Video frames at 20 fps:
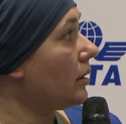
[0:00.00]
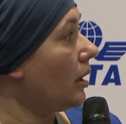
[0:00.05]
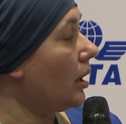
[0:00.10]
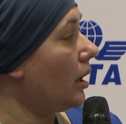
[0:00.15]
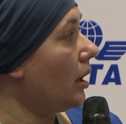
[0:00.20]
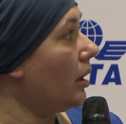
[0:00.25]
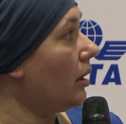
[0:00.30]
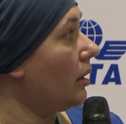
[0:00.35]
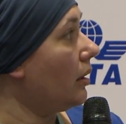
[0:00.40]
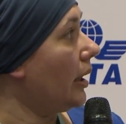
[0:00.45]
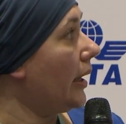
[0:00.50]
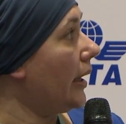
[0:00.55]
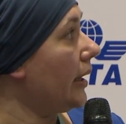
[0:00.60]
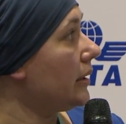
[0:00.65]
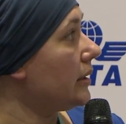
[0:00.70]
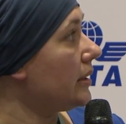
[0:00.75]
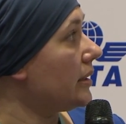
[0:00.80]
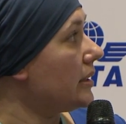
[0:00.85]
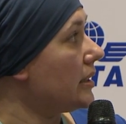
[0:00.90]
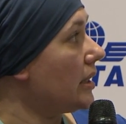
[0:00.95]

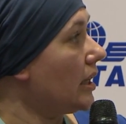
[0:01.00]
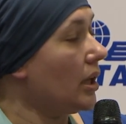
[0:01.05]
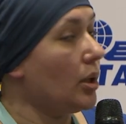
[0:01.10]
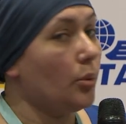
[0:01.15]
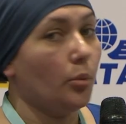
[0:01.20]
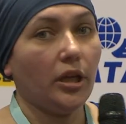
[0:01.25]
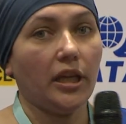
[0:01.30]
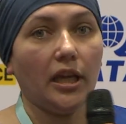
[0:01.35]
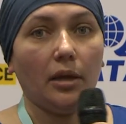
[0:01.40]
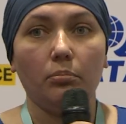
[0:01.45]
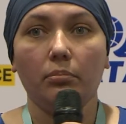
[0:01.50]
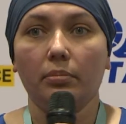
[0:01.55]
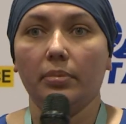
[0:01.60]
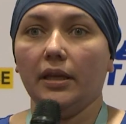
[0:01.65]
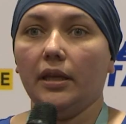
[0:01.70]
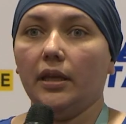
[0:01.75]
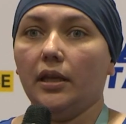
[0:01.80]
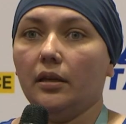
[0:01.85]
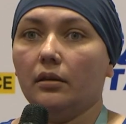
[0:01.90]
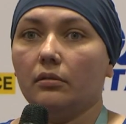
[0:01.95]
and we can
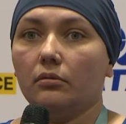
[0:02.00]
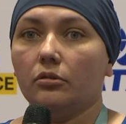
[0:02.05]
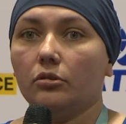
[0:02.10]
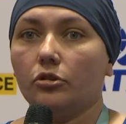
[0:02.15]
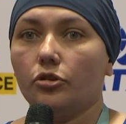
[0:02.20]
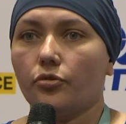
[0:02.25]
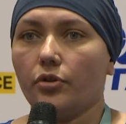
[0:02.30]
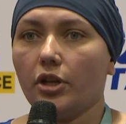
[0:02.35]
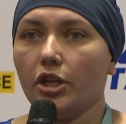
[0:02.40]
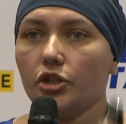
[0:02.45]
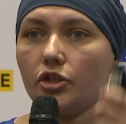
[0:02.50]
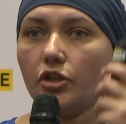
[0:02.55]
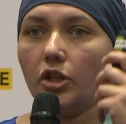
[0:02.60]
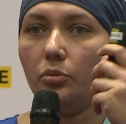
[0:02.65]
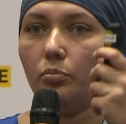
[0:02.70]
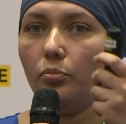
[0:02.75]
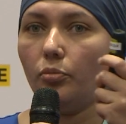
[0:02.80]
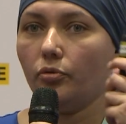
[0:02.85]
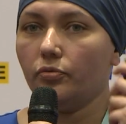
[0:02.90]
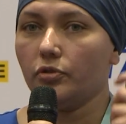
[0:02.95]
be reached
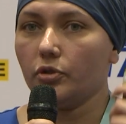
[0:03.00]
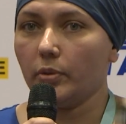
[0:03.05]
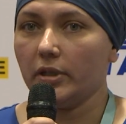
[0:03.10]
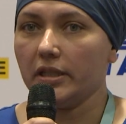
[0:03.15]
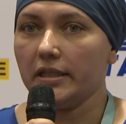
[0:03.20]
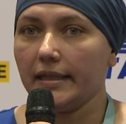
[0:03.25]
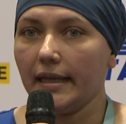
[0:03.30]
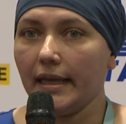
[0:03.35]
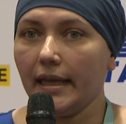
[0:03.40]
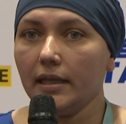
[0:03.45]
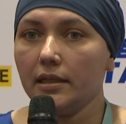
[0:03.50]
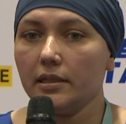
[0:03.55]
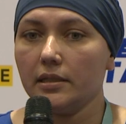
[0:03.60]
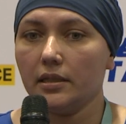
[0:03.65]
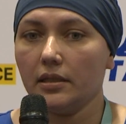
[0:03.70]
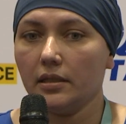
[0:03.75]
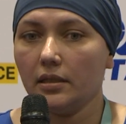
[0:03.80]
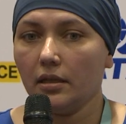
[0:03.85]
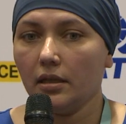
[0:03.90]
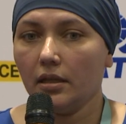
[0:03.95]
at booth 28.